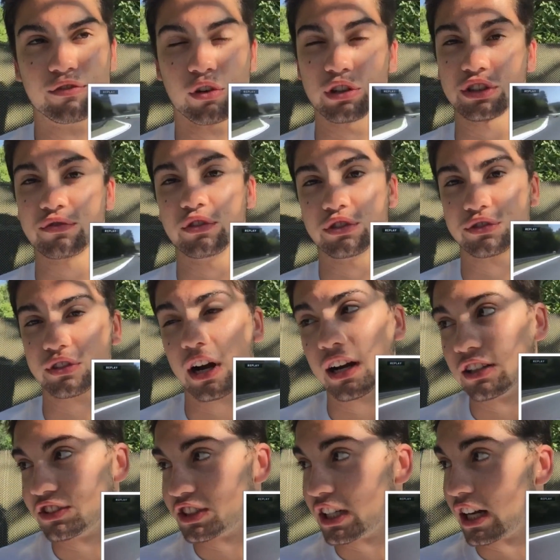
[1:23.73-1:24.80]
forceful
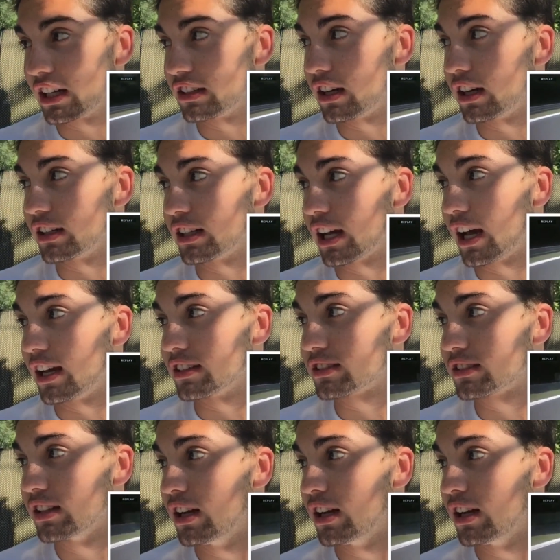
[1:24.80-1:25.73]
strategy, I guess.